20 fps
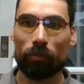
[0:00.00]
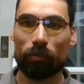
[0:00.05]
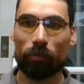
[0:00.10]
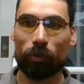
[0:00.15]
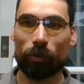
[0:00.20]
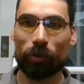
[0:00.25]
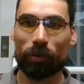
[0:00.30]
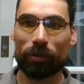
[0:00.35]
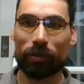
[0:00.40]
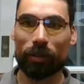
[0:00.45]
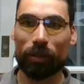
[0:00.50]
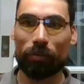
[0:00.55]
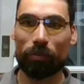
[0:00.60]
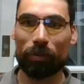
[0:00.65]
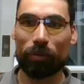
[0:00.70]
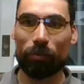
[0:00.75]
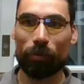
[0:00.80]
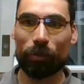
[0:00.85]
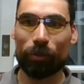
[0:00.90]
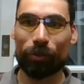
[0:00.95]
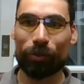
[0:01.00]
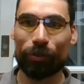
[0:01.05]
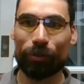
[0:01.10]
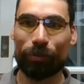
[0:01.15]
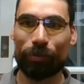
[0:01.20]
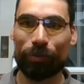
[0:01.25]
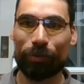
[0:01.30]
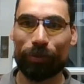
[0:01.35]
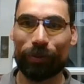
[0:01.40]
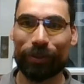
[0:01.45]
for example, Mojo
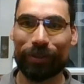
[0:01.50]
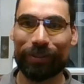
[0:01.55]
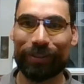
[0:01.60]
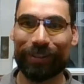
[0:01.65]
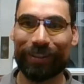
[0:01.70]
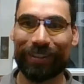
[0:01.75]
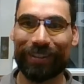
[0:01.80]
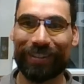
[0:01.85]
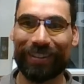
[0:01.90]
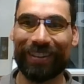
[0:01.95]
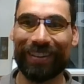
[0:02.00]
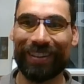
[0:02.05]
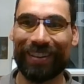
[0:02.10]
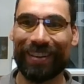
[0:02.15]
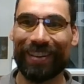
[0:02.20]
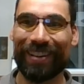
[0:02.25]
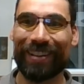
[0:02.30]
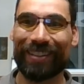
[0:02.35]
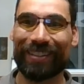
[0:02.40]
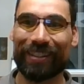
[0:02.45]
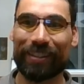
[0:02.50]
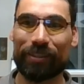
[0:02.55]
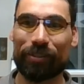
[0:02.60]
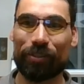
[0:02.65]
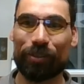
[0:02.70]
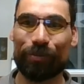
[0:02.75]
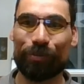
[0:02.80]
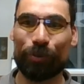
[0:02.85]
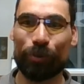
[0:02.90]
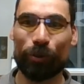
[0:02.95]
Project says
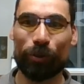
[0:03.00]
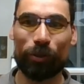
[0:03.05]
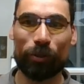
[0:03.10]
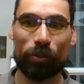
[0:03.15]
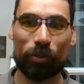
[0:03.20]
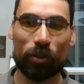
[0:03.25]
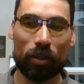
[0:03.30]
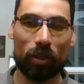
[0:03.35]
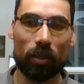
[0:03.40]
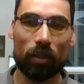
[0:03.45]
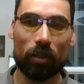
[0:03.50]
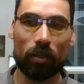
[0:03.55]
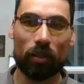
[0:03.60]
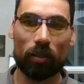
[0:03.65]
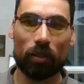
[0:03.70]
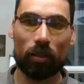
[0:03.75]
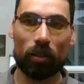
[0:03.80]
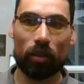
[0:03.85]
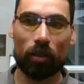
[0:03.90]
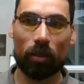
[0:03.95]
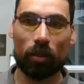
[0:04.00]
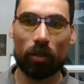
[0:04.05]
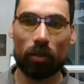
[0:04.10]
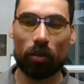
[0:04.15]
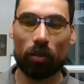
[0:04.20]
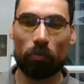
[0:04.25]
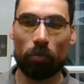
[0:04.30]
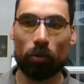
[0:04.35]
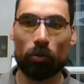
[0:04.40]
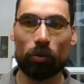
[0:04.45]
learn Polish and
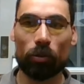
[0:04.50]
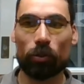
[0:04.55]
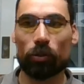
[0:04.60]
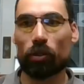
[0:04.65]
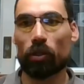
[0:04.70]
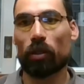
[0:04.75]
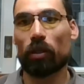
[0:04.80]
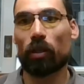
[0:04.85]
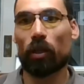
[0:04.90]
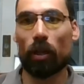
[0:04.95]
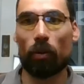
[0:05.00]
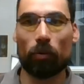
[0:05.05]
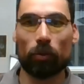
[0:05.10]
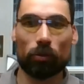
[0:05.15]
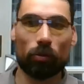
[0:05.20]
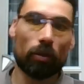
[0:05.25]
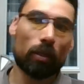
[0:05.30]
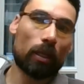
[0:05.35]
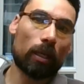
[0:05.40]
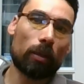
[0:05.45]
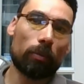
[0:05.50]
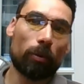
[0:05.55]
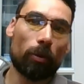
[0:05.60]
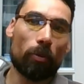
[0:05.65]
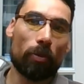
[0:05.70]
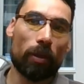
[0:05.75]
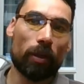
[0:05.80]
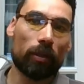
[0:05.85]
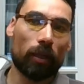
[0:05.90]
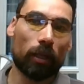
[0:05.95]
I was thinking about
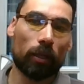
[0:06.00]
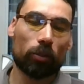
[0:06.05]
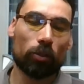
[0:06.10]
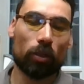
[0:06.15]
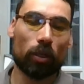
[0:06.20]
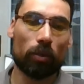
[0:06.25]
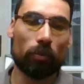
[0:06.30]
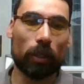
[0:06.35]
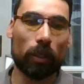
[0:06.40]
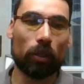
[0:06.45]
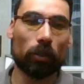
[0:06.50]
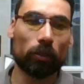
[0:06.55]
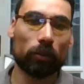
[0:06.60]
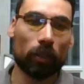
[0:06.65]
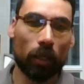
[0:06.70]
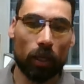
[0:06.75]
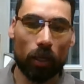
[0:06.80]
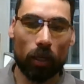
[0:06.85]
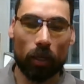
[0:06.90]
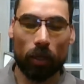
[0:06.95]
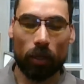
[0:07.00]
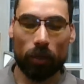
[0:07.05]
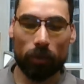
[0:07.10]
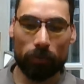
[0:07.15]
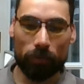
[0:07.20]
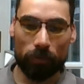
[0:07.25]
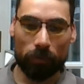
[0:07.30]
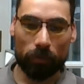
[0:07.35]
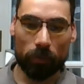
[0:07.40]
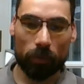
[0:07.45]
that actually because
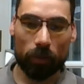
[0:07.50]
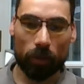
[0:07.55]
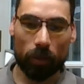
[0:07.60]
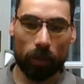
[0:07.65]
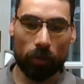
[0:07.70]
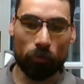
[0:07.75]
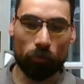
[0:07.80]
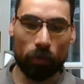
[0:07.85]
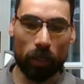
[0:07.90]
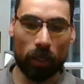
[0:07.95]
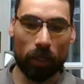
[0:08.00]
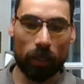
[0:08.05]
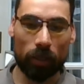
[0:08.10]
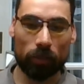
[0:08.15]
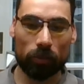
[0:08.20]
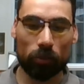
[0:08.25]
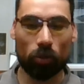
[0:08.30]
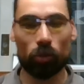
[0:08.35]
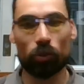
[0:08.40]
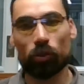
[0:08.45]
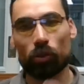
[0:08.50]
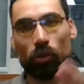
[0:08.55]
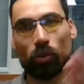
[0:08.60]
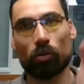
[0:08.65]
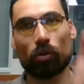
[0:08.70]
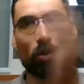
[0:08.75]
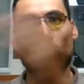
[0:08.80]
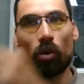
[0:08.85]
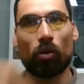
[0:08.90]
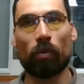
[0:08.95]
I realized also
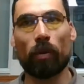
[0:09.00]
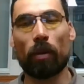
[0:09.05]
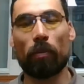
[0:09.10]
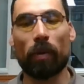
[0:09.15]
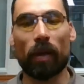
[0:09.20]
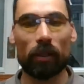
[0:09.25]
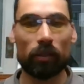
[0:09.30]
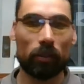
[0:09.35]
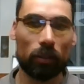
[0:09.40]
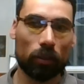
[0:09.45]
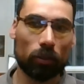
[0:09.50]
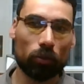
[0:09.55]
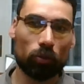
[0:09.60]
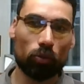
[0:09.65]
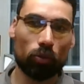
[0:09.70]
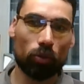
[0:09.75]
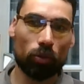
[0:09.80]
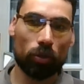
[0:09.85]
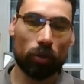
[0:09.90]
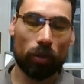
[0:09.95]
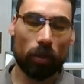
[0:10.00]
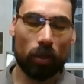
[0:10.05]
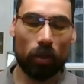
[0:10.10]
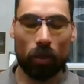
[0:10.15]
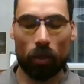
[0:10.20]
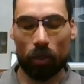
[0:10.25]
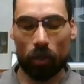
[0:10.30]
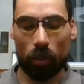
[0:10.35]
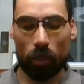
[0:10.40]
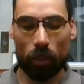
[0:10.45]
on my bicycle tour,
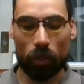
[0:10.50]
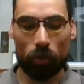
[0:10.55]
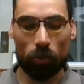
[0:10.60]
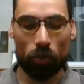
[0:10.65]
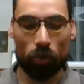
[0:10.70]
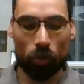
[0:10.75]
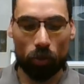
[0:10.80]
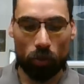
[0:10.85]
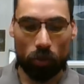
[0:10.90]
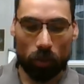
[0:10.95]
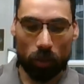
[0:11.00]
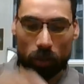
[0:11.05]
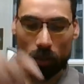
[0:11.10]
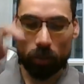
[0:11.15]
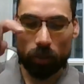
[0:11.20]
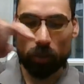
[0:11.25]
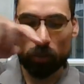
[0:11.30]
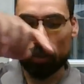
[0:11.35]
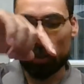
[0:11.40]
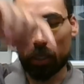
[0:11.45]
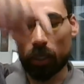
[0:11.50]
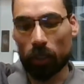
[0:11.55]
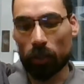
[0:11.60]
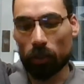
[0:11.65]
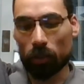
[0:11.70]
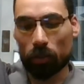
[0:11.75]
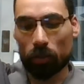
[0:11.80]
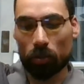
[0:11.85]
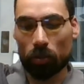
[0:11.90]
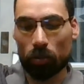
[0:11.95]
yeah, you know, I
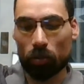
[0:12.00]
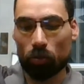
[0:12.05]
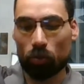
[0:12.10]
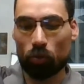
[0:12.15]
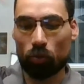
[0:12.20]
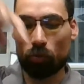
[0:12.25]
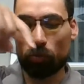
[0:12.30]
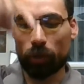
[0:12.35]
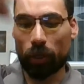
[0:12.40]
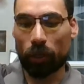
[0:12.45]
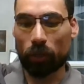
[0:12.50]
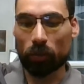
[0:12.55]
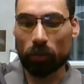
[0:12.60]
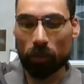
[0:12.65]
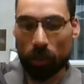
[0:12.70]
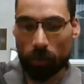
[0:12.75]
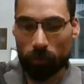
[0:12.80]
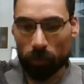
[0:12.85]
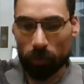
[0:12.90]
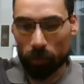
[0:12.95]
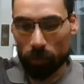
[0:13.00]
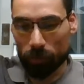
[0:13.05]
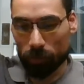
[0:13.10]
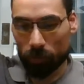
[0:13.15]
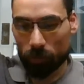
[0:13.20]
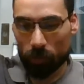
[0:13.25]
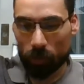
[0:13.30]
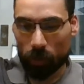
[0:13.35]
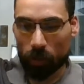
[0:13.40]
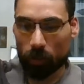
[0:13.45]
cycled to Bratislava,
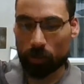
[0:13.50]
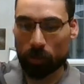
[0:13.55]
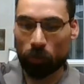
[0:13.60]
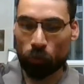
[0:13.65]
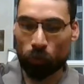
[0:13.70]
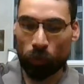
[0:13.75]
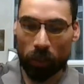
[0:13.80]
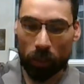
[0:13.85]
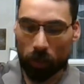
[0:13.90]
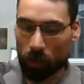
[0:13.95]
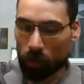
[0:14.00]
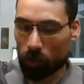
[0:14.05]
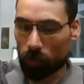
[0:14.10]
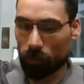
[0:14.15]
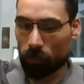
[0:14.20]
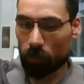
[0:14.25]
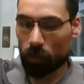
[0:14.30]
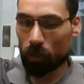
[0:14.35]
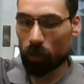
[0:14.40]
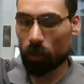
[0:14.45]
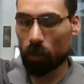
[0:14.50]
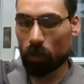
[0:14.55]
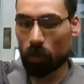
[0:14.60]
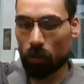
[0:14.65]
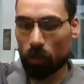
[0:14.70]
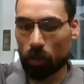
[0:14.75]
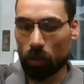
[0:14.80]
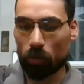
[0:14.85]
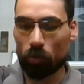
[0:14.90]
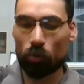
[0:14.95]
like Slovakia, and
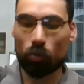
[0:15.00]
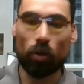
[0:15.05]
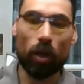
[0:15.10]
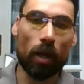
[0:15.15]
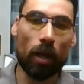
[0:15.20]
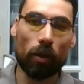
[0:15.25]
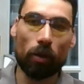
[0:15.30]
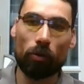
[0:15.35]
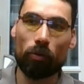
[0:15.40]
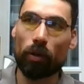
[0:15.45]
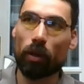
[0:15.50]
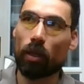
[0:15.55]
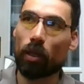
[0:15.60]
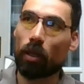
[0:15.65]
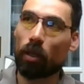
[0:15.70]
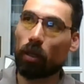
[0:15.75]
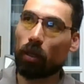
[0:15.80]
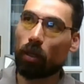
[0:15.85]
then to Hungary,